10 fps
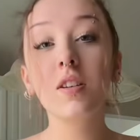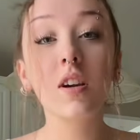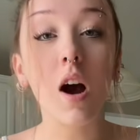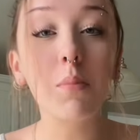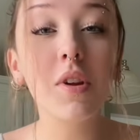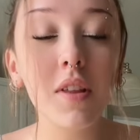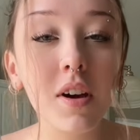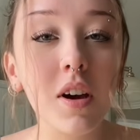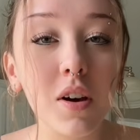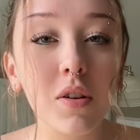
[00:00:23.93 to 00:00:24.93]
come to the
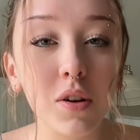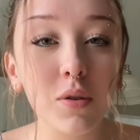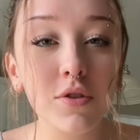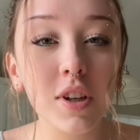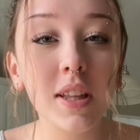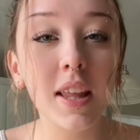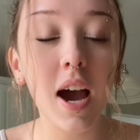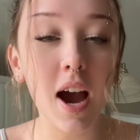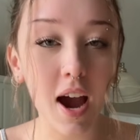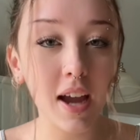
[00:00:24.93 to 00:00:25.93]
conclusion
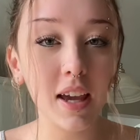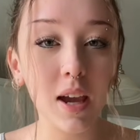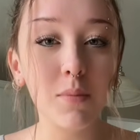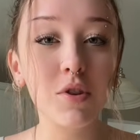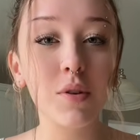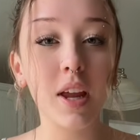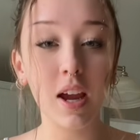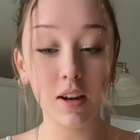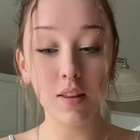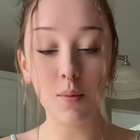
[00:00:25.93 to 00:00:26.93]
that I came to and
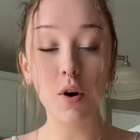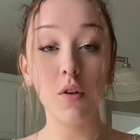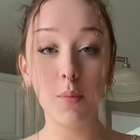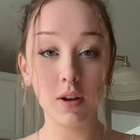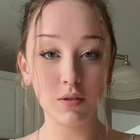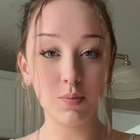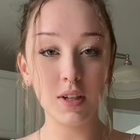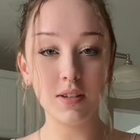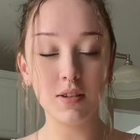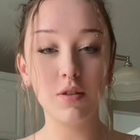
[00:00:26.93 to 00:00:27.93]
handed them all the puzzle
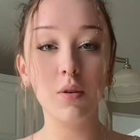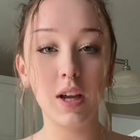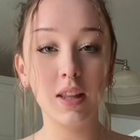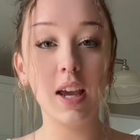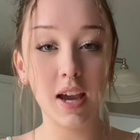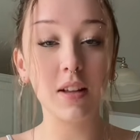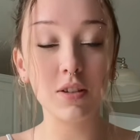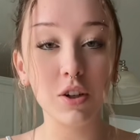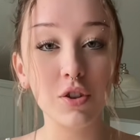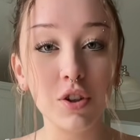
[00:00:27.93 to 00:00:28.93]
pieces to and the
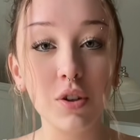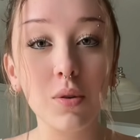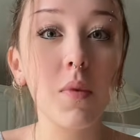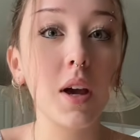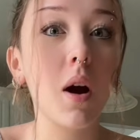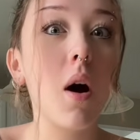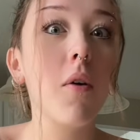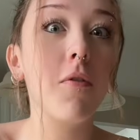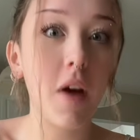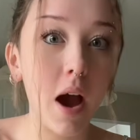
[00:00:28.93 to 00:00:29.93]
answer to like
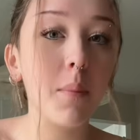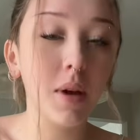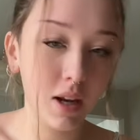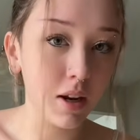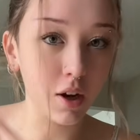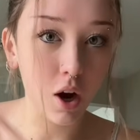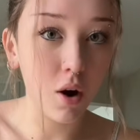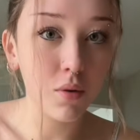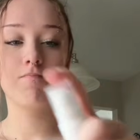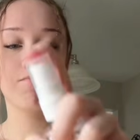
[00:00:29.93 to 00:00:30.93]
a fat minute
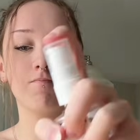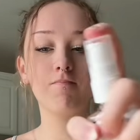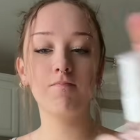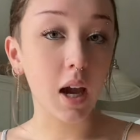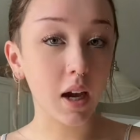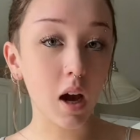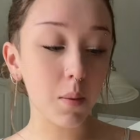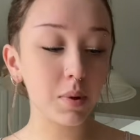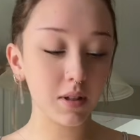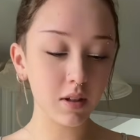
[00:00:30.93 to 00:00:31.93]
ago. I
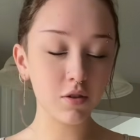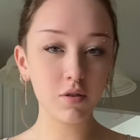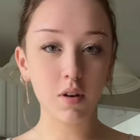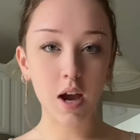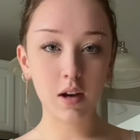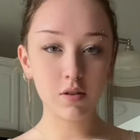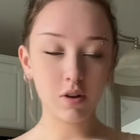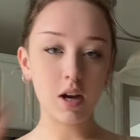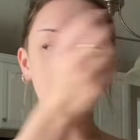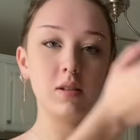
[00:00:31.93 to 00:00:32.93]
got positional
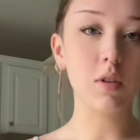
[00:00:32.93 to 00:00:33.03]
x-rays.